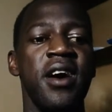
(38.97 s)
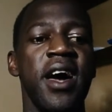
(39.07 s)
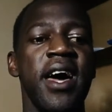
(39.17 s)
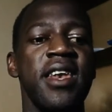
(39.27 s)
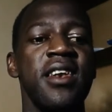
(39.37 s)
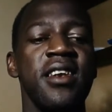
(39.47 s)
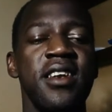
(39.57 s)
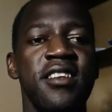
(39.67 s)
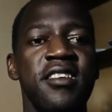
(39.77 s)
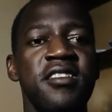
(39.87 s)
and
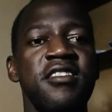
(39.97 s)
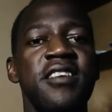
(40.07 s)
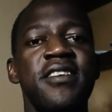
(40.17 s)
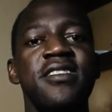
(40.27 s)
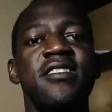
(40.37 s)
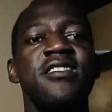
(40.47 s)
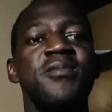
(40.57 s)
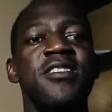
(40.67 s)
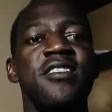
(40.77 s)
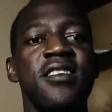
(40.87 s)
the central nervous
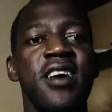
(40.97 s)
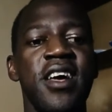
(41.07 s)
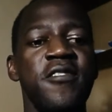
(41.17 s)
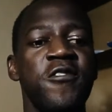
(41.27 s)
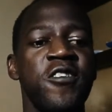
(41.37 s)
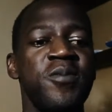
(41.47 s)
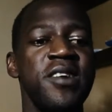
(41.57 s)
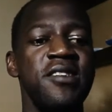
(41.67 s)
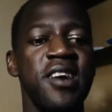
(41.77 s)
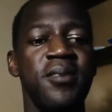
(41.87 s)
system is derived from the
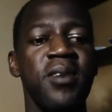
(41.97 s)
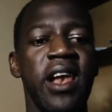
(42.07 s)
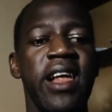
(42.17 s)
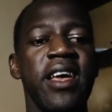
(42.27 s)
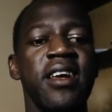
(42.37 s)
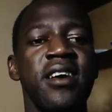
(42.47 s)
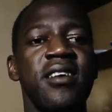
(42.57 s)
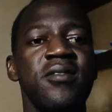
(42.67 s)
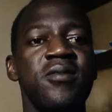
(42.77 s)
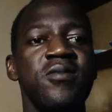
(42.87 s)
germ layer,
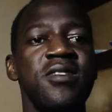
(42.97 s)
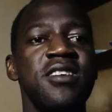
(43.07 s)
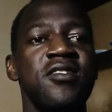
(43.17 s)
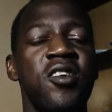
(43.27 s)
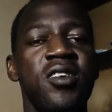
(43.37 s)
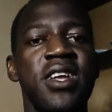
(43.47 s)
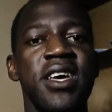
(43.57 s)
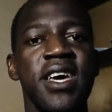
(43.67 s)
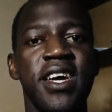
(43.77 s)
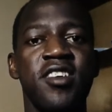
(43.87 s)
which is called
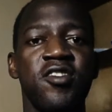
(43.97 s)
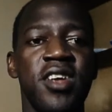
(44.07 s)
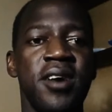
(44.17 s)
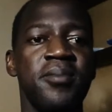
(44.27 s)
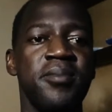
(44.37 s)
the ectoderm.